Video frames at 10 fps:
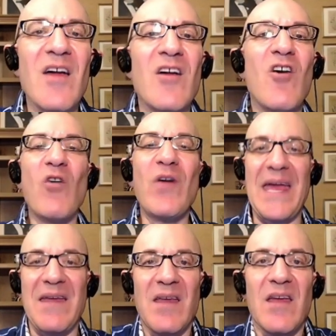Okay.
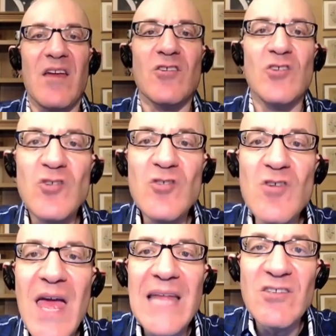
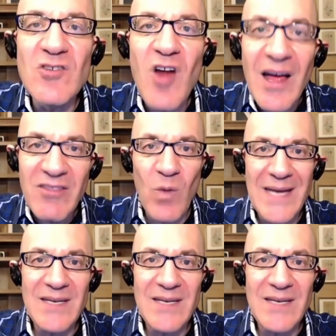It's not the right